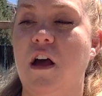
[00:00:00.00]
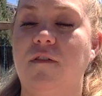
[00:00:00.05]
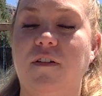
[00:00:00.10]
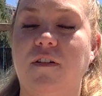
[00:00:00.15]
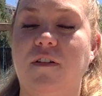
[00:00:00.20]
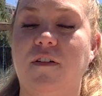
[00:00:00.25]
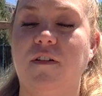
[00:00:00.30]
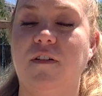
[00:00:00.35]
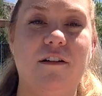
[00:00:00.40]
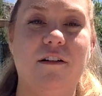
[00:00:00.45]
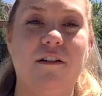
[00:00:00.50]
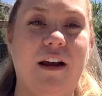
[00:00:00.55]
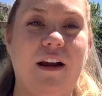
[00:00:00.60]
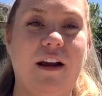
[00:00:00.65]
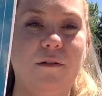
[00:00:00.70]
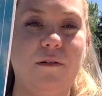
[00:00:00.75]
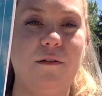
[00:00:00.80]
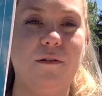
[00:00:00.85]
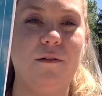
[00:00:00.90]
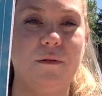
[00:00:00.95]
For
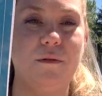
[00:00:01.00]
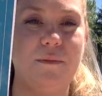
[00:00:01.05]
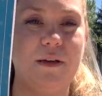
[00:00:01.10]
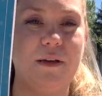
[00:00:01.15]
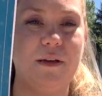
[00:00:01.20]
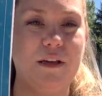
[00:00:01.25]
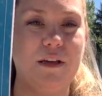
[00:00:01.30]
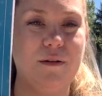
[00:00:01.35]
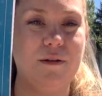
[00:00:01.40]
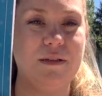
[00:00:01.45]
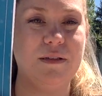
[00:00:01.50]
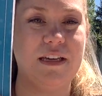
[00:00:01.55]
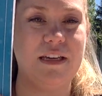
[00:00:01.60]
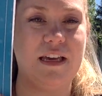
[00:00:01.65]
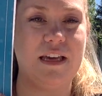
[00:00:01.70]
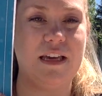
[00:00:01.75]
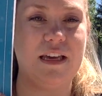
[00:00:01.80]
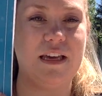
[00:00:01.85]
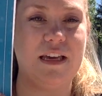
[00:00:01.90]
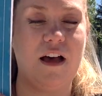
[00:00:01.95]
handwriting, we will be
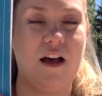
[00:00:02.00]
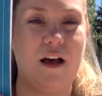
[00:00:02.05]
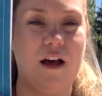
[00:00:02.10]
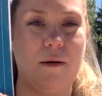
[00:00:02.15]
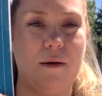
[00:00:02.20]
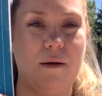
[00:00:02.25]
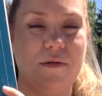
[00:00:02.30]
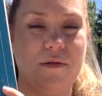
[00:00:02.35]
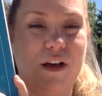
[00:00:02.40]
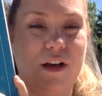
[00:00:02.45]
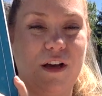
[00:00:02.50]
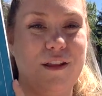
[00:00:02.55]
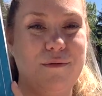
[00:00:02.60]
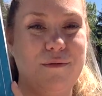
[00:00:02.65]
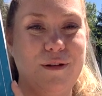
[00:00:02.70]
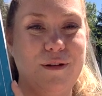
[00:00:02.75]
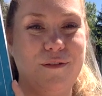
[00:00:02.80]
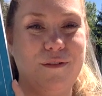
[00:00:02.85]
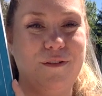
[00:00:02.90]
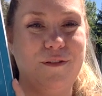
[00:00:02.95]
using um, The Good and the
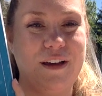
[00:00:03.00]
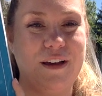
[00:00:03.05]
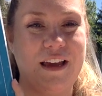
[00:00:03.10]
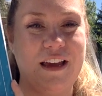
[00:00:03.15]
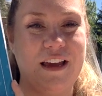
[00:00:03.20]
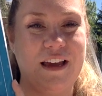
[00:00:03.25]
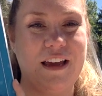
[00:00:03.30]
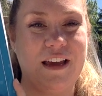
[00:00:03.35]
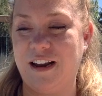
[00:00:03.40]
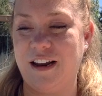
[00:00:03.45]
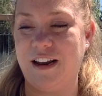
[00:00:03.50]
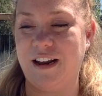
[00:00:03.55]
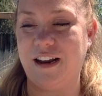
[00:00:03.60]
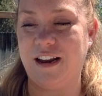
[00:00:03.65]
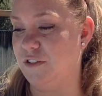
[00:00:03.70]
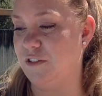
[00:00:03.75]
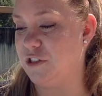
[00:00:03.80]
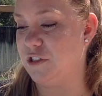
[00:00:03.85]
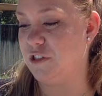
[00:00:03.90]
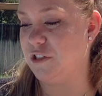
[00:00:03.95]
Beautiful Handwriting
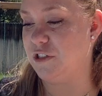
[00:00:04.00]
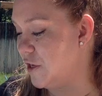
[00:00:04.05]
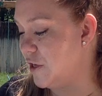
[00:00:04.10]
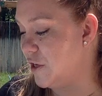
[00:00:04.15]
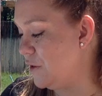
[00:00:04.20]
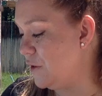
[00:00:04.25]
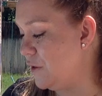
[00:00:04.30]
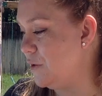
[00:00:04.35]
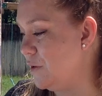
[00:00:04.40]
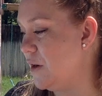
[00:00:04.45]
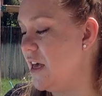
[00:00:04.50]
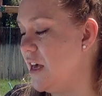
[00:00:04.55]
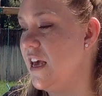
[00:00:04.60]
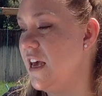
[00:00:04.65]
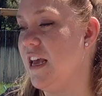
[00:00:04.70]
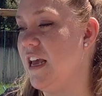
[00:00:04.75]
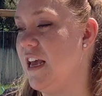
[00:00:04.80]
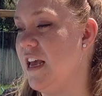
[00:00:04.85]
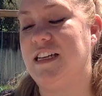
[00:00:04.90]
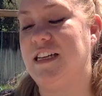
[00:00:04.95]
Level 2.
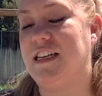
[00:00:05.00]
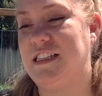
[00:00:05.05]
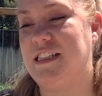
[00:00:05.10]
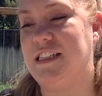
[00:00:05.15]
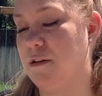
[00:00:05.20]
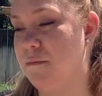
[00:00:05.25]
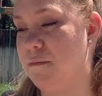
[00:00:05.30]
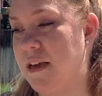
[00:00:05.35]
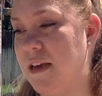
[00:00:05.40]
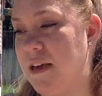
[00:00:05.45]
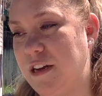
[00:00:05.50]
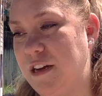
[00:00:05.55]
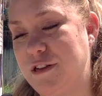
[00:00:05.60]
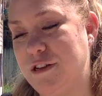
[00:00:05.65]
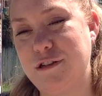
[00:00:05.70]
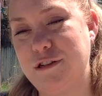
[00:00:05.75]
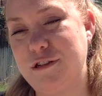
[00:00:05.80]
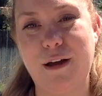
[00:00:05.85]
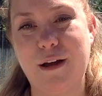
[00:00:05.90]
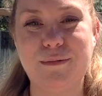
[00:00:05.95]
It is still
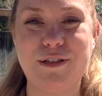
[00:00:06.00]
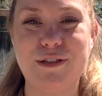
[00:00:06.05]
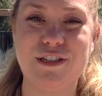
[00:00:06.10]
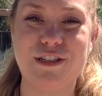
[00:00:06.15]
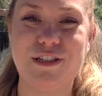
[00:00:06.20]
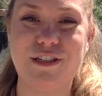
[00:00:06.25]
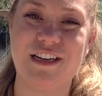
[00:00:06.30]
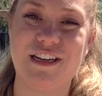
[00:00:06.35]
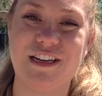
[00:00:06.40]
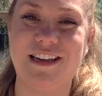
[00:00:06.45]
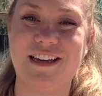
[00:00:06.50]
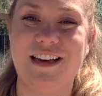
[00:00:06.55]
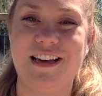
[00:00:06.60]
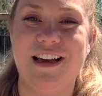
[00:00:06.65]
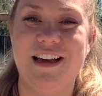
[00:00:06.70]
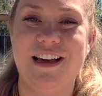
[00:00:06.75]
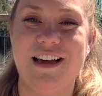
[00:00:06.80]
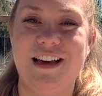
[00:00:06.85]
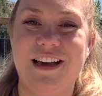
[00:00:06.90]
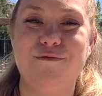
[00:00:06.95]
manuscript. She
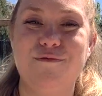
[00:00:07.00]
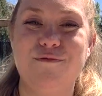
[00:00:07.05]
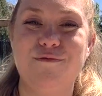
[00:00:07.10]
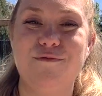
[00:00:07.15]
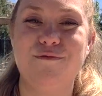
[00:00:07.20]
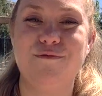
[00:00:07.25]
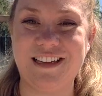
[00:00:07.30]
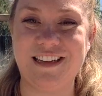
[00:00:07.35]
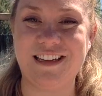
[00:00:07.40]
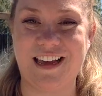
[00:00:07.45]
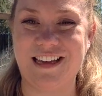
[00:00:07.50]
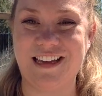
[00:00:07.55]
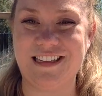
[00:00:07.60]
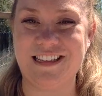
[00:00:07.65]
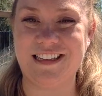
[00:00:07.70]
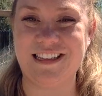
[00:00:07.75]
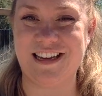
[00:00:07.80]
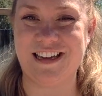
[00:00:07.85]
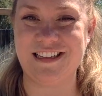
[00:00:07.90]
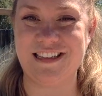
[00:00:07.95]
really
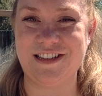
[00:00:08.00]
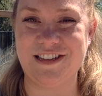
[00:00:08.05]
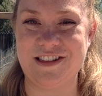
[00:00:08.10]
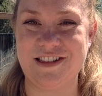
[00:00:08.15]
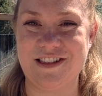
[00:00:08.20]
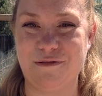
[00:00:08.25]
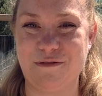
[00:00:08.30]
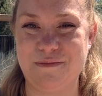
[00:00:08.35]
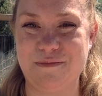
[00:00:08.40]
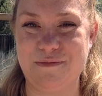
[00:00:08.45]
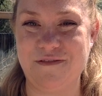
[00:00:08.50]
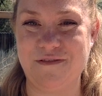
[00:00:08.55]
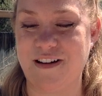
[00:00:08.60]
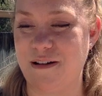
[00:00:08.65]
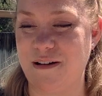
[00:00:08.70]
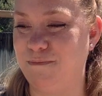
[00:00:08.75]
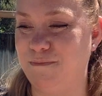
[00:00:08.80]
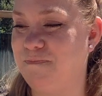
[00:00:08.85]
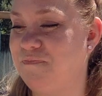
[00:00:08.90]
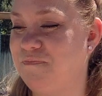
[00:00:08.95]
likes it, and so that will be fun.
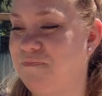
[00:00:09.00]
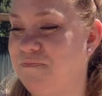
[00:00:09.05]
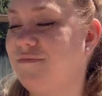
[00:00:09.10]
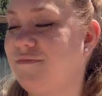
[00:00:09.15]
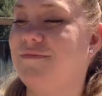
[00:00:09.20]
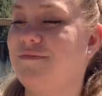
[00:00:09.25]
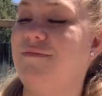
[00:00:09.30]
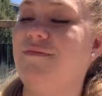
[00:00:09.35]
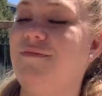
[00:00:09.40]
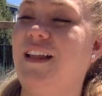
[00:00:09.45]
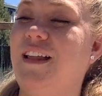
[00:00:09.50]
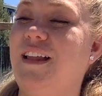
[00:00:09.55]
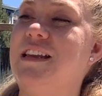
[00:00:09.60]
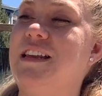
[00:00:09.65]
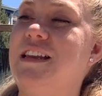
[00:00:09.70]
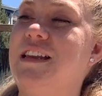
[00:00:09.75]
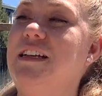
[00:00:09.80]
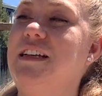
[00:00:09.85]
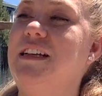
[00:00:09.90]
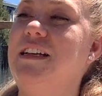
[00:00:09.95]

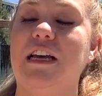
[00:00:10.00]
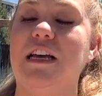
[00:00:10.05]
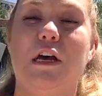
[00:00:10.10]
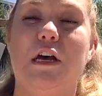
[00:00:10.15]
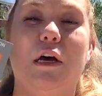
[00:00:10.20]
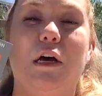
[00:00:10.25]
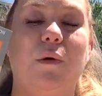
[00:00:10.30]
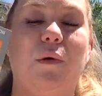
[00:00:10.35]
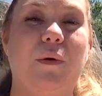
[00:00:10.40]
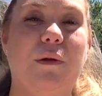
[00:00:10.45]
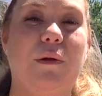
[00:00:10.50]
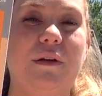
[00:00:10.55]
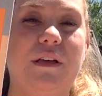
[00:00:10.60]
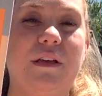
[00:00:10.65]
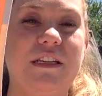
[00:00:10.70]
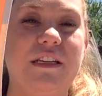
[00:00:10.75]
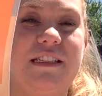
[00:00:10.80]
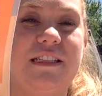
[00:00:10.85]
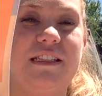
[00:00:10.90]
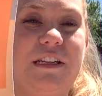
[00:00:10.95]
Next, we will
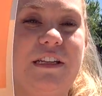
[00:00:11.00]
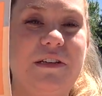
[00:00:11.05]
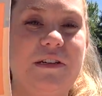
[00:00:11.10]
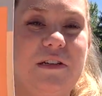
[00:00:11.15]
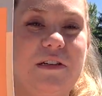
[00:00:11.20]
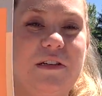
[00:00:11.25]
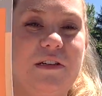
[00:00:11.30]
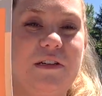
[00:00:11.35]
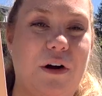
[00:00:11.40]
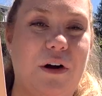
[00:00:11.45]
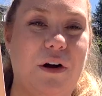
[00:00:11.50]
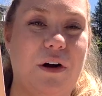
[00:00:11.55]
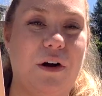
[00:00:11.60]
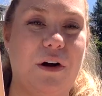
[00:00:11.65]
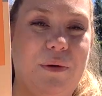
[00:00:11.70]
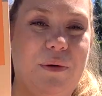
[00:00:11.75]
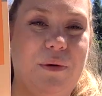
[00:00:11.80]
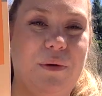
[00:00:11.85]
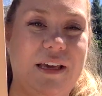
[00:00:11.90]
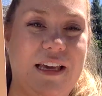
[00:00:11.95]
continue to work
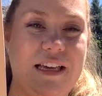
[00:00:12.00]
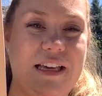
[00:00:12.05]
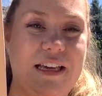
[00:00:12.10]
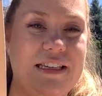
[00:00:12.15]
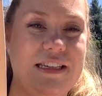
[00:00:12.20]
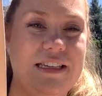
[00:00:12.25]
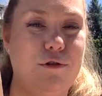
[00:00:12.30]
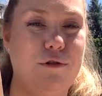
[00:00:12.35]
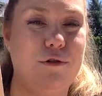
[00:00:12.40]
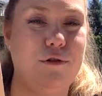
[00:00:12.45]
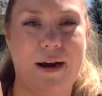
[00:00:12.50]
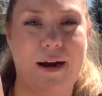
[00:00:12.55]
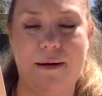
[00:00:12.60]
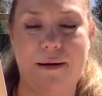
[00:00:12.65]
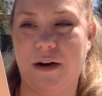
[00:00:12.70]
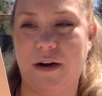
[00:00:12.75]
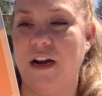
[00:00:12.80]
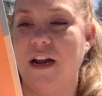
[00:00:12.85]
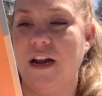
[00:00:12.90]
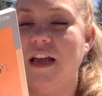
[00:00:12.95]
through easy
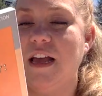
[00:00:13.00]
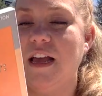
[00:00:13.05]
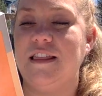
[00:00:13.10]
grammar.